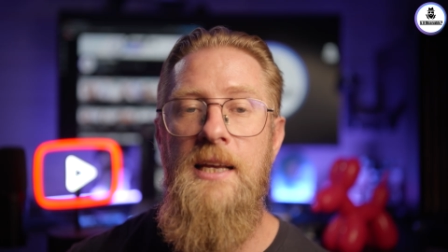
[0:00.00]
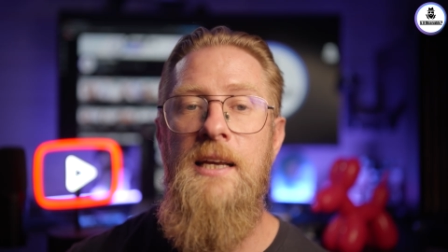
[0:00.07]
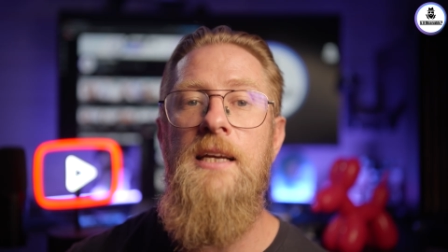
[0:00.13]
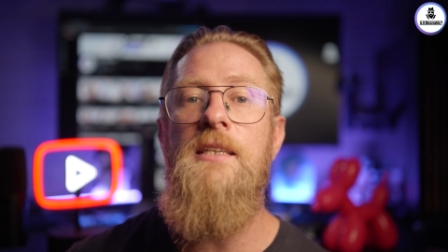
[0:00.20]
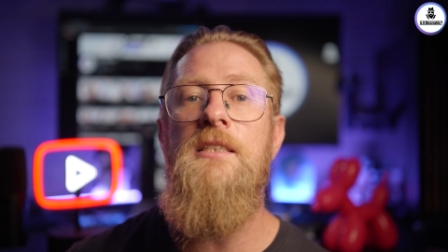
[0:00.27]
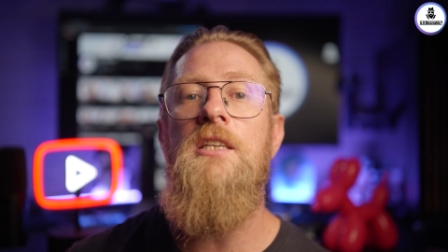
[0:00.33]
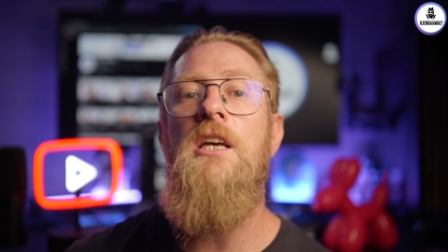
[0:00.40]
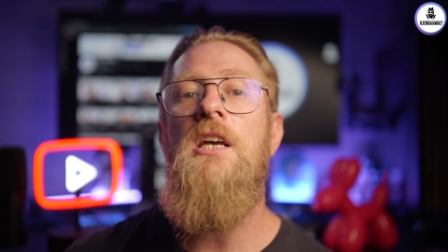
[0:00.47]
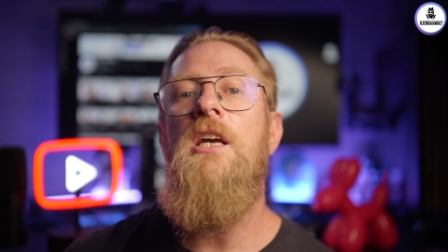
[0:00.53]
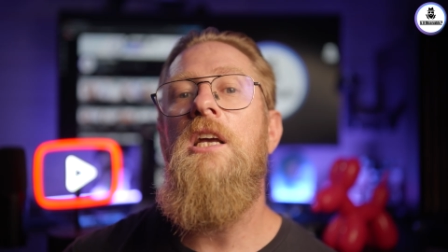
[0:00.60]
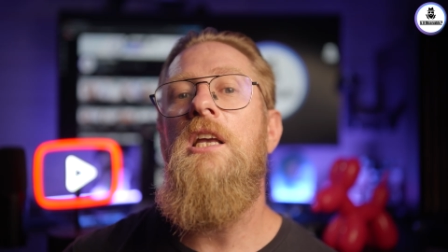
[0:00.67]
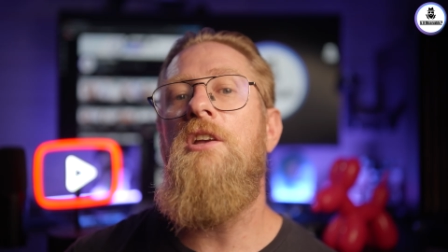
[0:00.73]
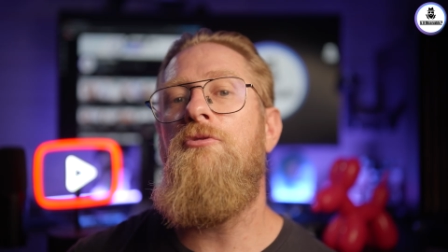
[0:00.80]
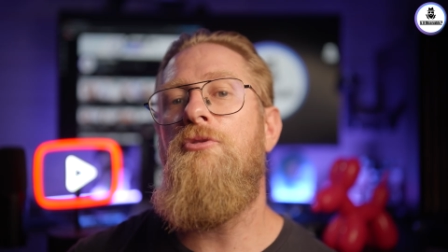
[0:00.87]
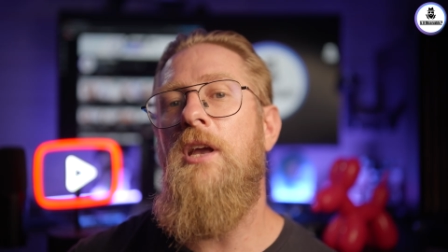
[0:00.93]
and
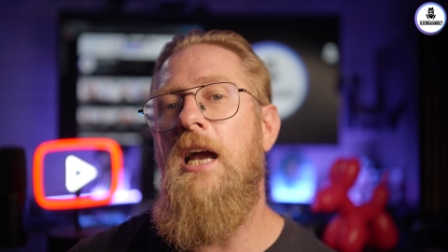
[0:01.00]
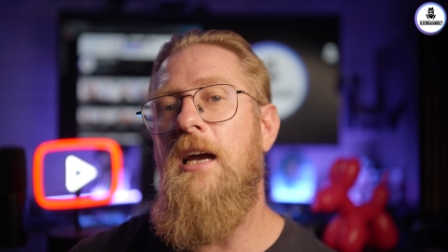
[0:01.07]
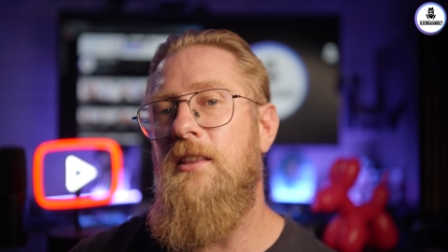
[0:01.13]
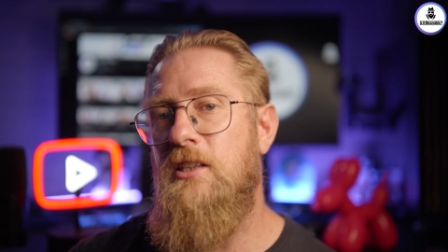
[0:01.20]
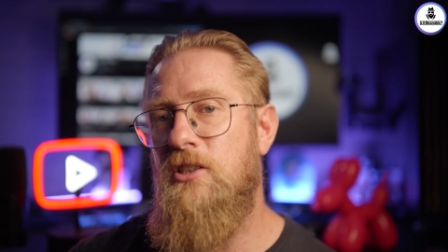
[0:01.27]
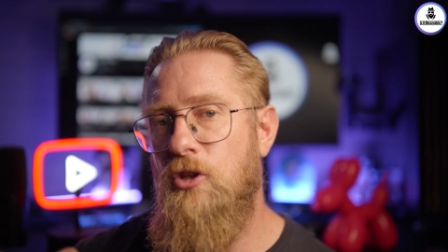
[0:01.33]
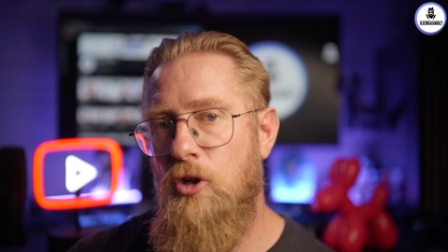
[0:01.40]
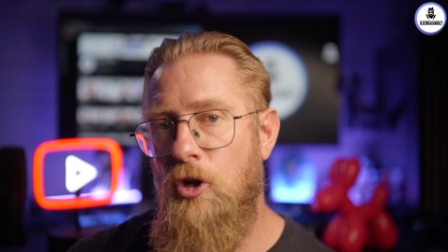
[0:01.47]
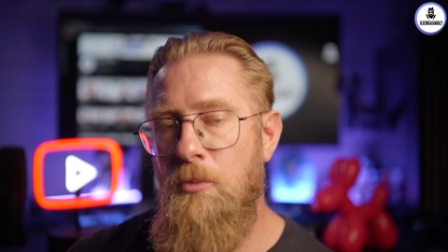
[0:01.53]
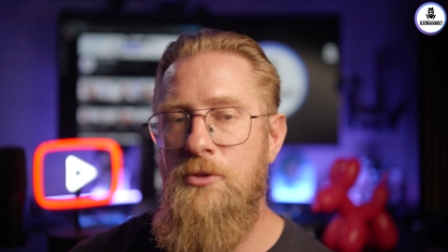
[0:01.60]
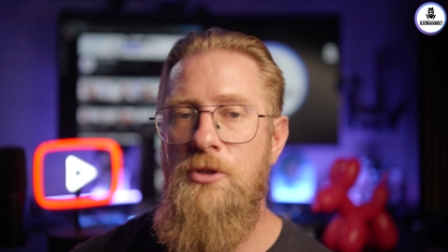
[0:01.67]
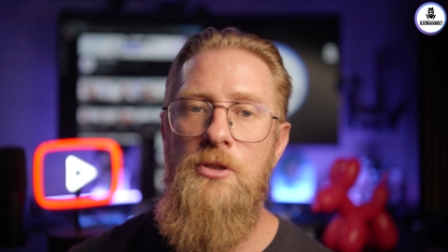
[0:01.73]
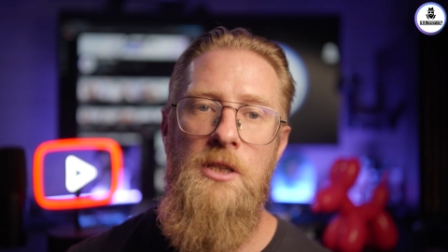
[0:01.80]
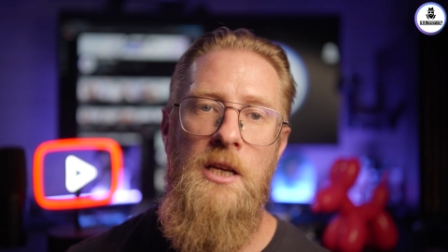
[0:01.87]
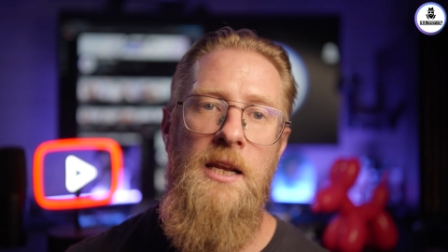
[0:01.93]
if we had this an
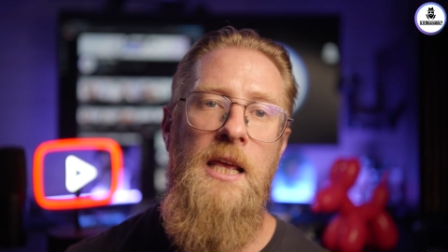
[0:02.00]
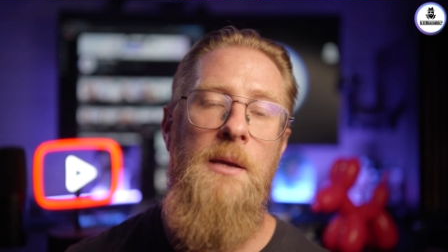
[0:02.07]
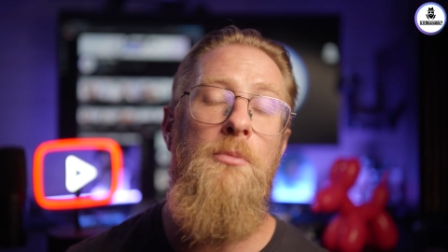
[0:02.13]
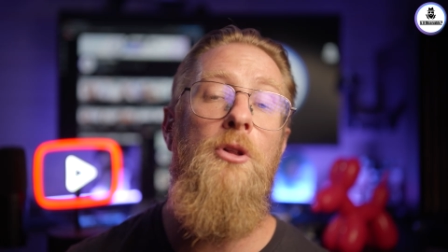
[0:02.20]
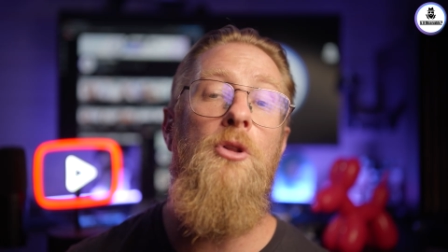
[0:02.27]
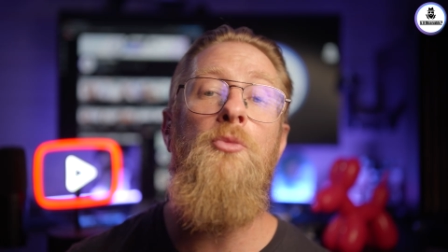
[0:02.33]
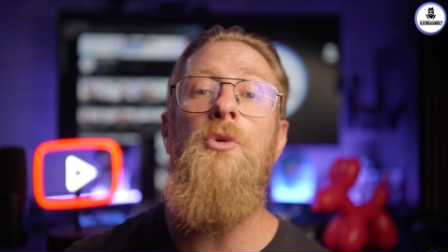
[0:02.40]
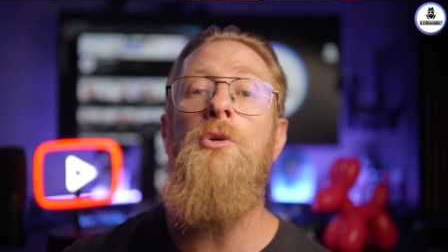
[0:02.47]
option to enable,